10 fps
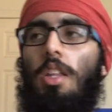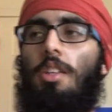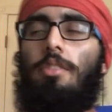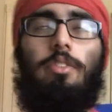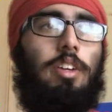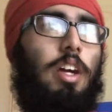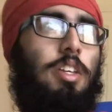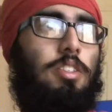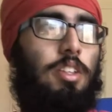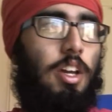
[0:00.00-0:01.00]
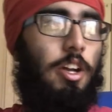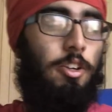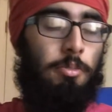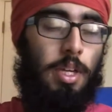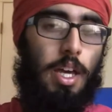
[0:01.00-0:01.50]
thanks for guys
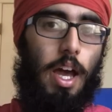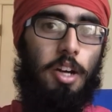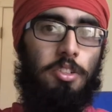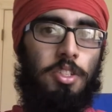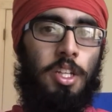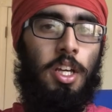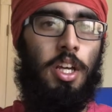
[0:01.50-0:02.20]
hearing me out.